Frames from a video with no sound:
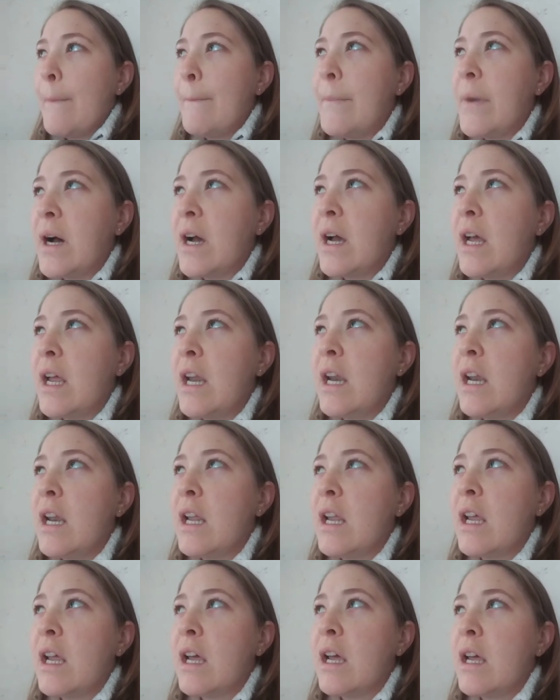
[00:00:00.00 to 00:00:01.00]
But
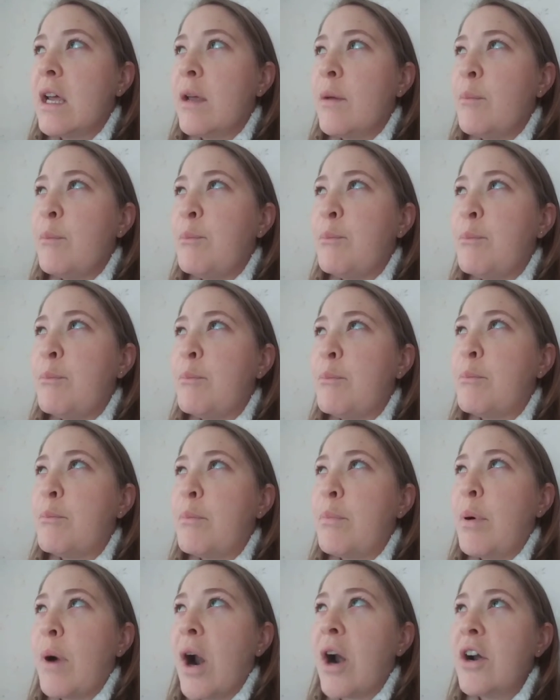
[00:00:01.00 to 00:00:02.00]

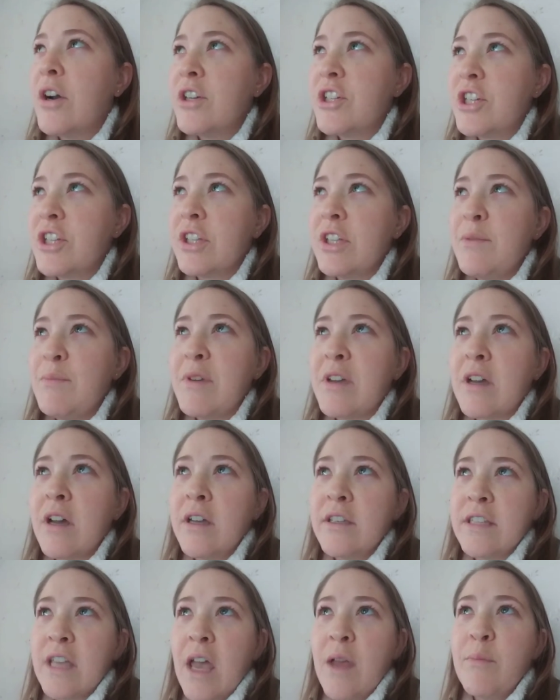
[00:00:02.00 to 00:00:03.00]
partially
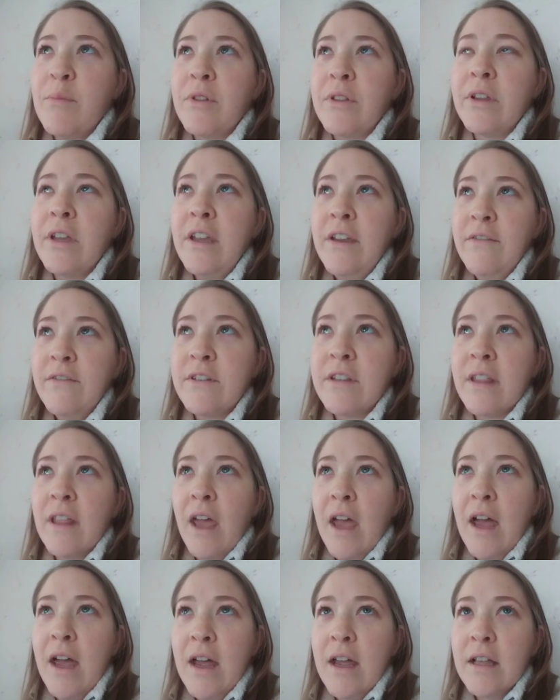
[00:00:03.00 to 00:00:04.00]
because I believed
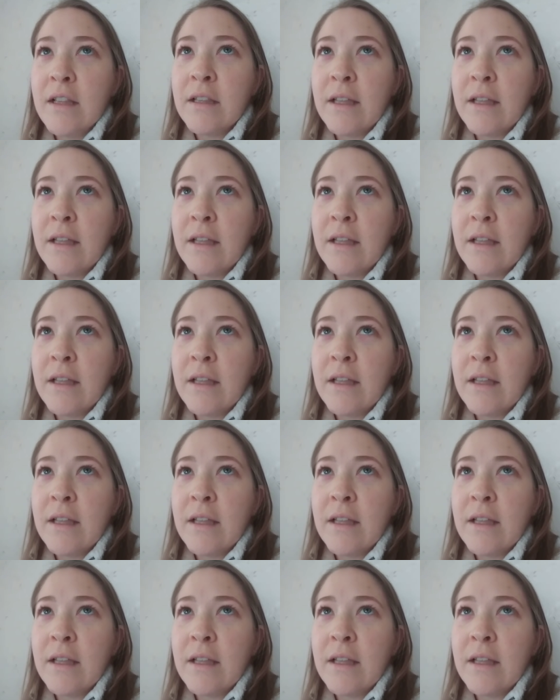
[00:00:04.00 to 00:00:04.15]
that,